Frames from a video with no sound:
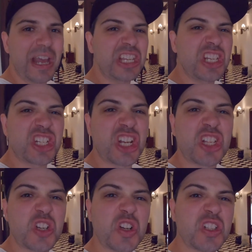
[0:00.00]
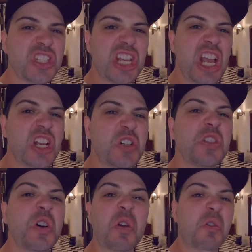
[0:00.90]
at Chateau
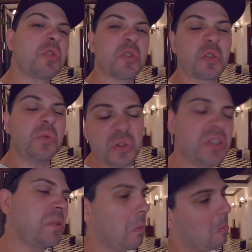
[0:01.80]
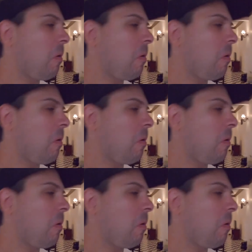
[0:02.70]
d'Angkor La Residence.